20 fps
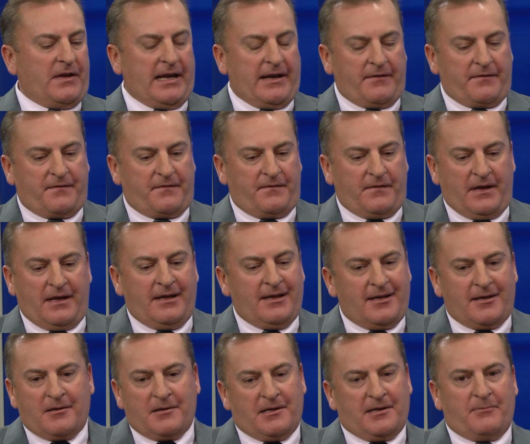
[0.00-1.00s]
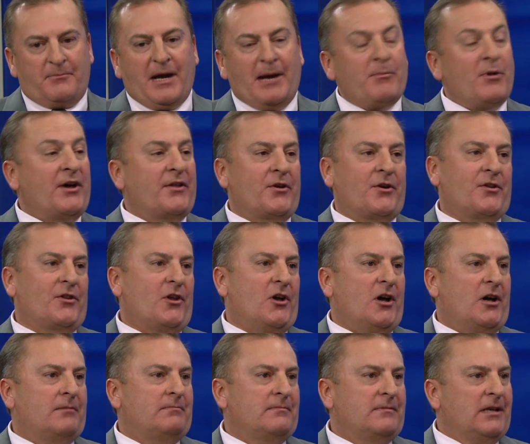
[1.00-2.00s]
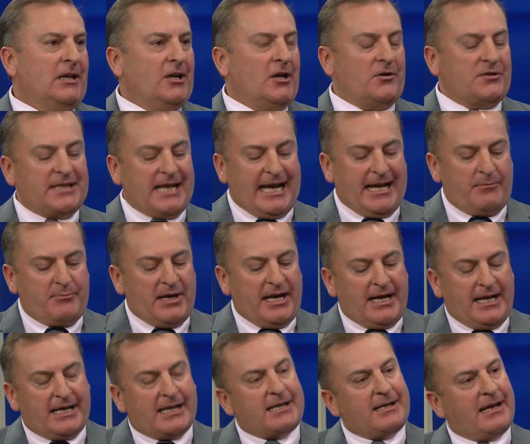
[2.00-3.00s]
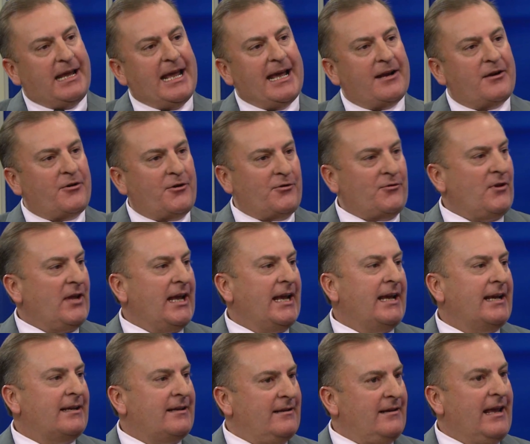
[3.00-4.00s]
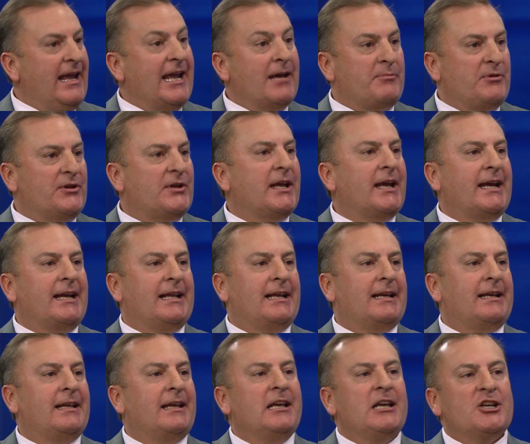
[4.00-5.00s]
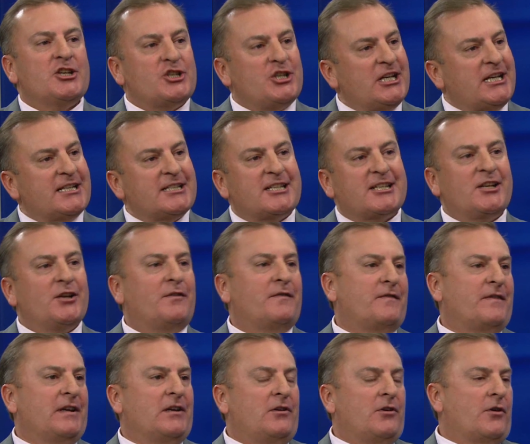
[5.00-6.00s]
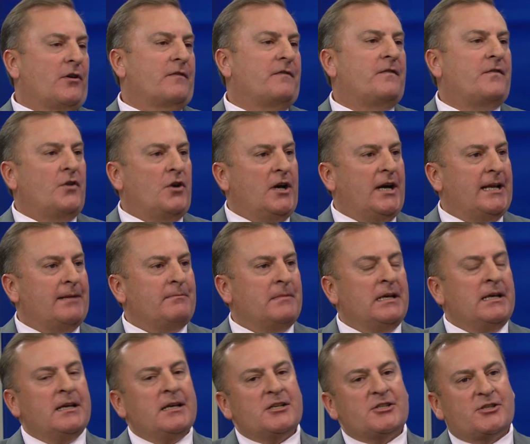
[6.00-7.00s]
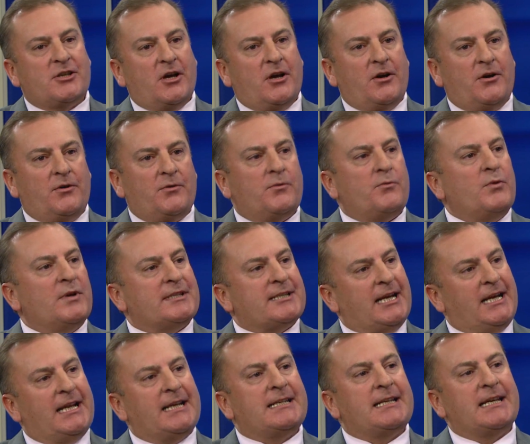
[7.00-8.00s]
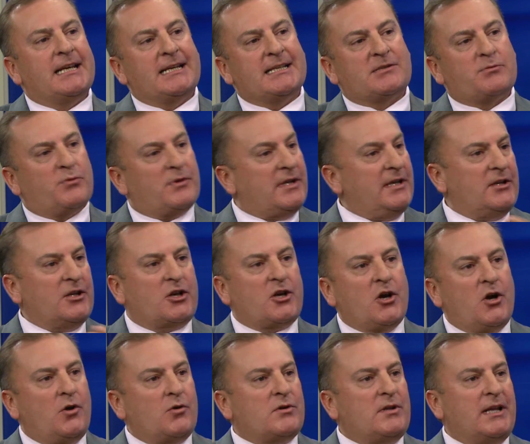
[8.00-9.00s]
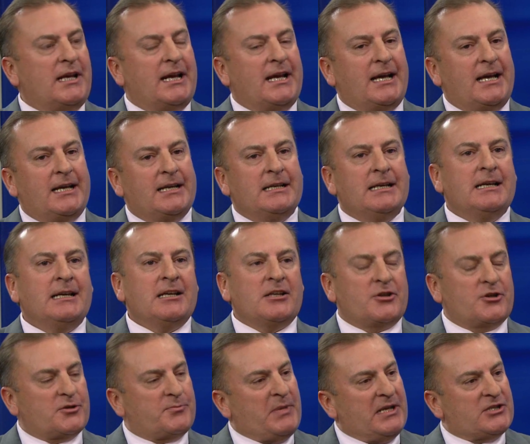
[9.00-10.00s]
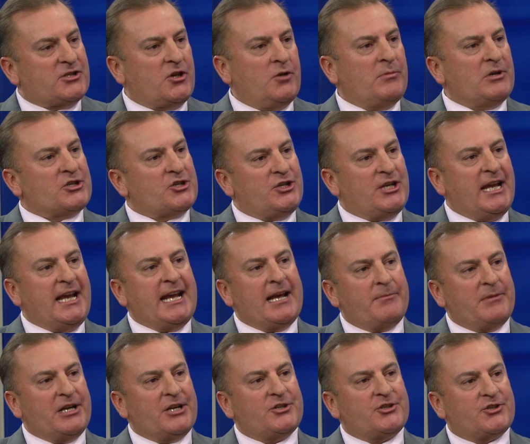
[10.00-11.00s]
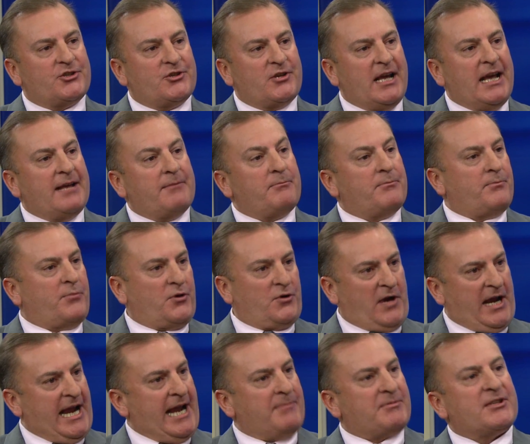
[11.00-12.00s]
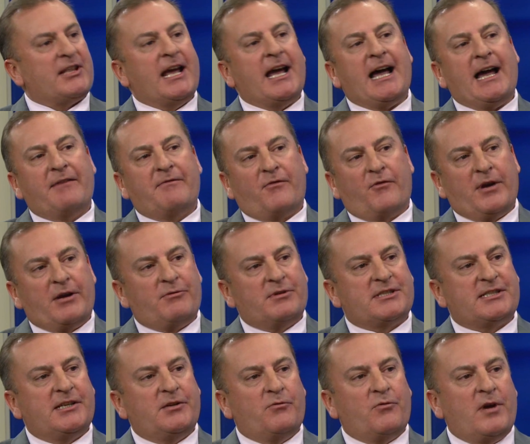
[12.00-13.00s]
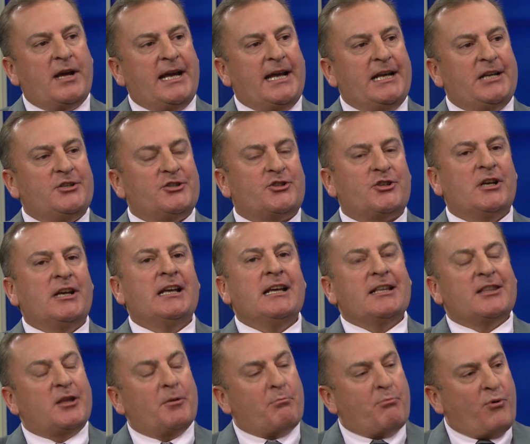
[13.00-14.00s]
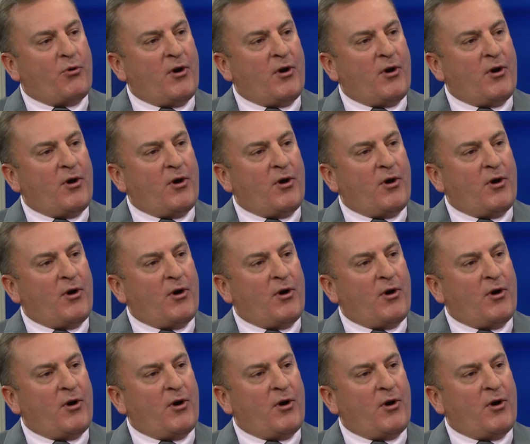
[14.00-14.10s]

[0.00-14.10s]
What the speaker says: If my mother-in-law, diabetic, had her leg amputated, she can still feel her foot. So with tinnitus, within the cochlea, there's been so much damage at perhaps that high frequency range, the